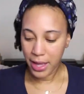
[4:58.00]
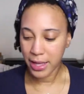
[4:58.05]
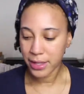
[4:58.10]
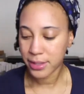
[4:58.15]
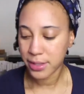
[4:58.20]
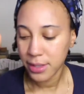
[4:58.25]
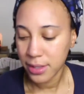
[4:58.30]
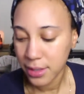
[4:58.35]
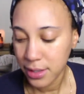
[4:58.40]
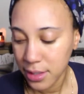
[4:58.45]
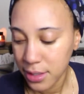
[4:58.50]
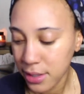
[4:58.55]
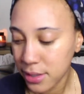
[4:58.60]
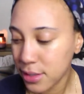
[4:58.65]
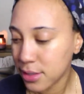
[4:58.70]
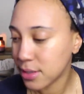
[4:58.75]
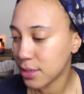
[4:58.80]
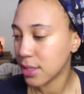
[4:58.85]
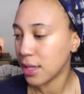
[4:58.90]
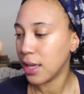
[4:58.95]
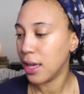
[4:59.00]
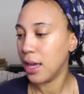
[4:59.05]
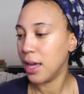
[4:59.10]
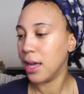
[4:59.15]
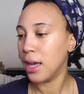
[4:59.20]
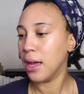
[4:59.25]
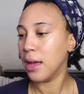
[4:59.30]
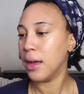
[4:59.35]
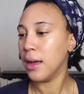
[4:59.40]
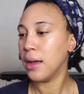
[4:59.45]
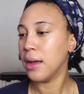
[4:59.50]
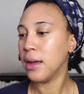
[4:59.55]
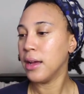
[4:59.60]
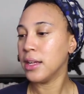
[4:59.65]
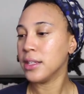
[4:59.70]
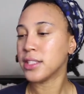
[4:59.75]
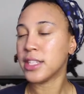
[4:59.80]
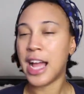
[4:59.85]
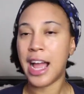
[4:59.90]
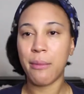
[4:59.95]
Essence, and this is the uh,
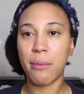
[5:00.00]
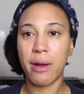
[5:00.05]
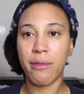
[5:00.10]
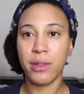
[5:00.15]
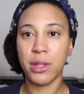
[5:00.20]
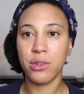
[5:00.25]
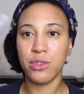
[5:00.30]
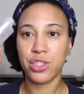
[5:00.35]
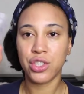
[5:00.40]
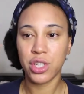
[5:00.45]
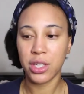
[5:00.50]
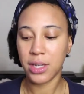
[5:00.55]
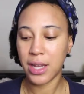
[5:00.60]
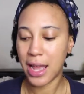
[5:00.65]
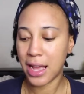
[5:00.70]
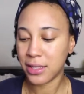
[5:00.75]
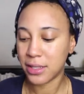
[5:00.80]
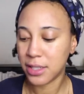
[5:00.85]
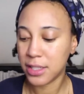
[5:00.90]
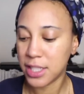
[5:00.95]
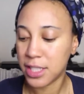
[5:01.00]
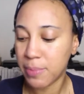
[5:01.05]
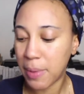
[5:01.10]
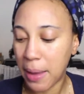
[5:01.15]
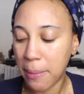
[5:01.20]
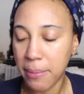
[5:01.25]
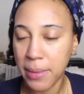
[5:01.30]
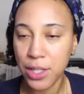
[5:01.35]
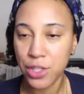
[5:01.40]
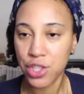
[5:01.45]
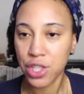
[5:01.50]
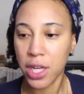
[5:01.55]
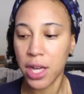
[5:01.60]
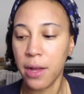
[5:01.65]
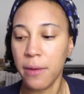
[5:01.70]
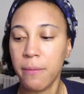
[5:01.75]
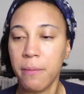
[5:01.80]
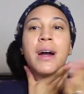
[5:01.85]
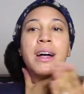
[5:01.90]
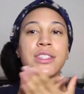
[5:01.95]
Time Revolution Essence by
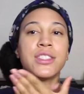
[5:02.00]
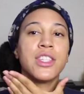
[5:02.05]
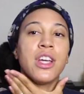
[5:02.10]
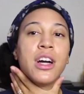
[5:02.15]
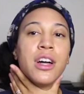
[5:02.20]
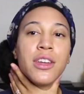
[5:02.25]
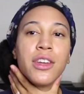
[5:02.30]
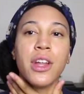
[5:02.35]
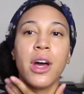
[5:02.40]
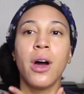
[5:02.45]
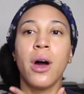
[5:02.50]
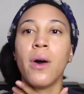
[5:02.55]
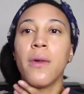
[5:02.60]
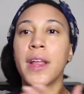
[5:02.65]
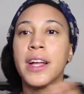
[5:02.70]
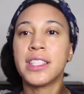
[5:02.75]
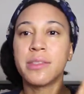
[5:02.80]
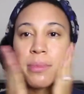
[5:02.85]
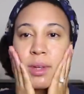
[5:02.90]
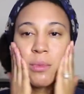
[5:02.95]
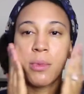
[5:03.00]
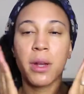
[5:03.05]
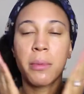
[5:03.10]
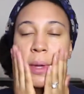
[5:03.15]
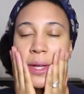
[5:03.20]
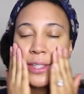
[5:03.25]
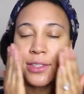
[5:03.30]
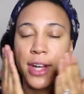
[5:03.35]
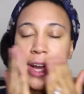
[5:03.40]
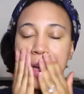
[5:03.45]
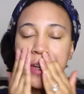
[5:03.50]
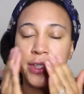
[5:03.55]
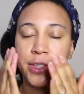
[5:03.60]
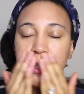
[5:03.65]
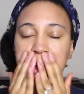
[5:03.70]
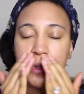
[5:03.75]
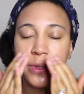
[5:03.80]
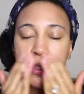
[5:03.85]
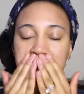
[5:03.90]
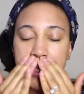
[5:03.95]
Misha. As y'all know, that's been one of my tried and
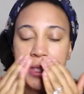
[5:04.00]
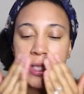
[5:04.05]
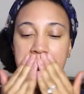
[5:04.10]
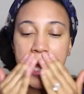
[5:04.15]
true since